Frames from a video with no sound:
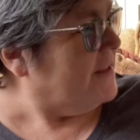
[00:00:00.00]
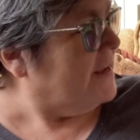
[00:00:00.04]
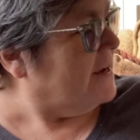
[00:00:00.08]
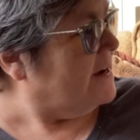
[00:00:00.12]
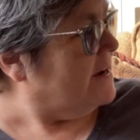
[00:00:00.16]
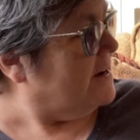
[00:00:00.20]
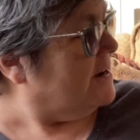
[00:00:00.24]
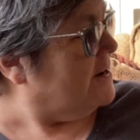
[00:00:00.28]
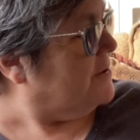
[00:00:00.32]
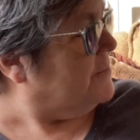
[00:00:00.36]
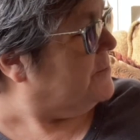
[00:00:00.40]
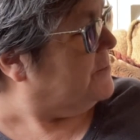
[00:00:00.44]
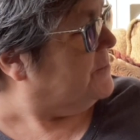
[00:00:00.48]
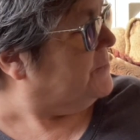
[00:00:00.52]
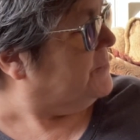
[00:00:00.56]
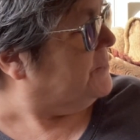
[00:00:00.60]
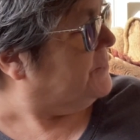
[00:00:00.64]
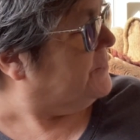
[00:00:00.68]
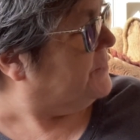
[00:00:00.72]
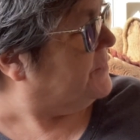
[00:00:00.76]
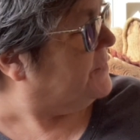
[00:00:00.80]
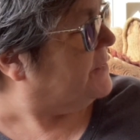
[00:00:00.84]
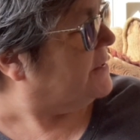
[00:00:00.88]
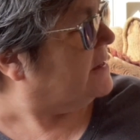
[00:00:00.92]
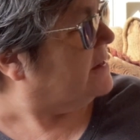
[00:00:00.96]
Um,
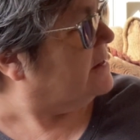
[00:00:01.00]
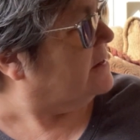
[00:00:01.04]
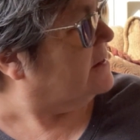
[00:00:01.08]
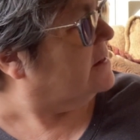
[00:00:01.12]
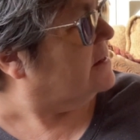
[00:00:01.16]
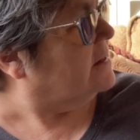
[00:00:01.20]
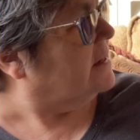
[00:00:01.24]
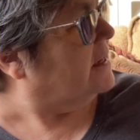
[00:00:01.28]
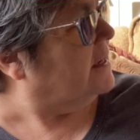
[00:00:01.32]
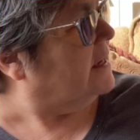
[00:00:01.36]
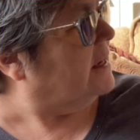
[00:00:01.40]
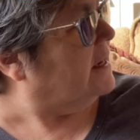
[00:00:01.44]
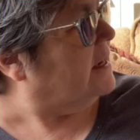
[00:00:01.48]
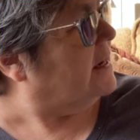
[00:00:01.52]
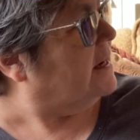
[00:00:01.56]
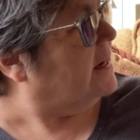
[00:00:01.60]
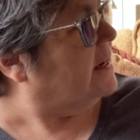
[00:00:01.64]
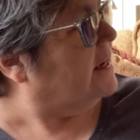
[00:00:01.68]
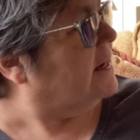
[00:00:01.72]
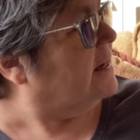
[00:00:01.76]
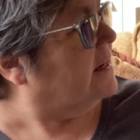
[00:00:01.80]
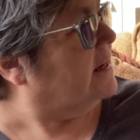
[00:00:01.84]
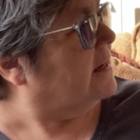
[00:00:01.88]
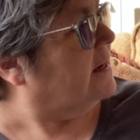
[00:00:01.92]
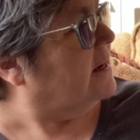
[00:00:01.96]

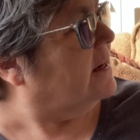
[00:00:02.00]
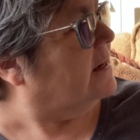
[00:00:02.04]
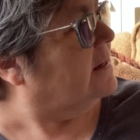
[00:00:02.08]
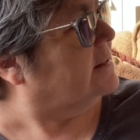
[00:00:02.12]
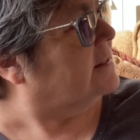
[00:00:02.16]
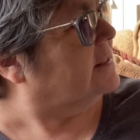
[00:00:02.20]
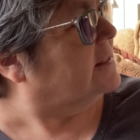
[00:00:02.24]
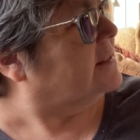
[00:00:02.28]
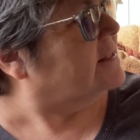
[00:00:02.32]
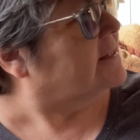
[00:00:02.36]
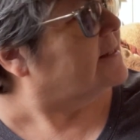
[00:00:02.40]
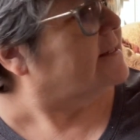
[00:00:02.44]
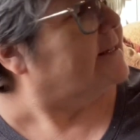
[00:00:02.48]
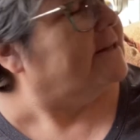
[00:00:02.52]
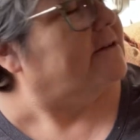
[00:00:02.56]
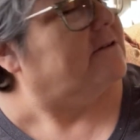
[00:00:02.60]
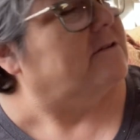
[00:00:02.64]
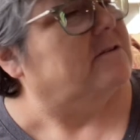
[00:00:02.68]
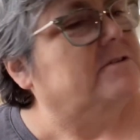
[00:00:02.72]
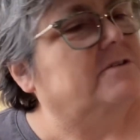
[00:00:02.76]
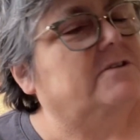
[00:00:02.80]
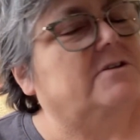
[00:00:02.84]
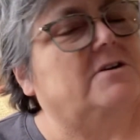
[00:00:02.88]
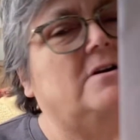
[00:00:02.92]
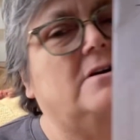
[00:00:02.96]
and I did a center
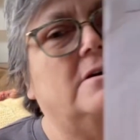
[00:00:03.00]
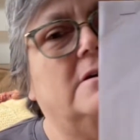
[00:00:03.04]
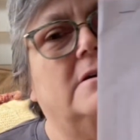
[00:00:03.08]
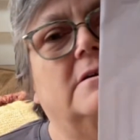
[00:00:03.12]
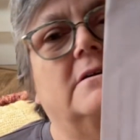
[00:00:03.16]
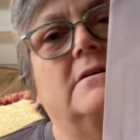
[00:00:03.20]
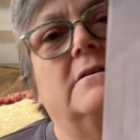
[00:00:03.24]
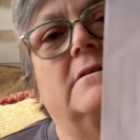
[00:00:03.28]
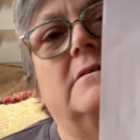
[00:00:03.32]
start,